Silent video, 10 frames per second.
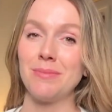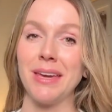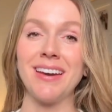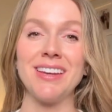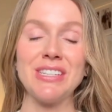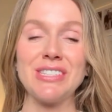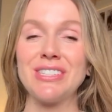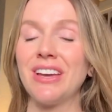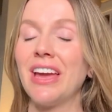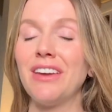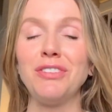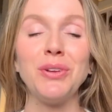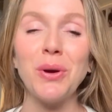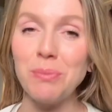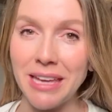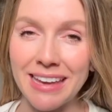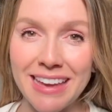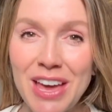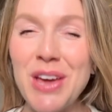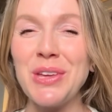because if you know me,
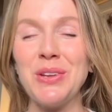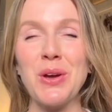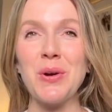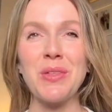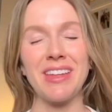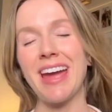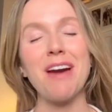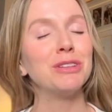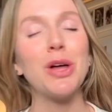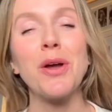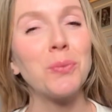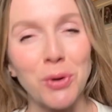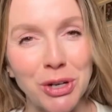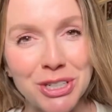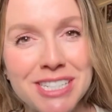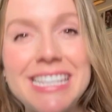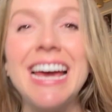you know that I have a lot of words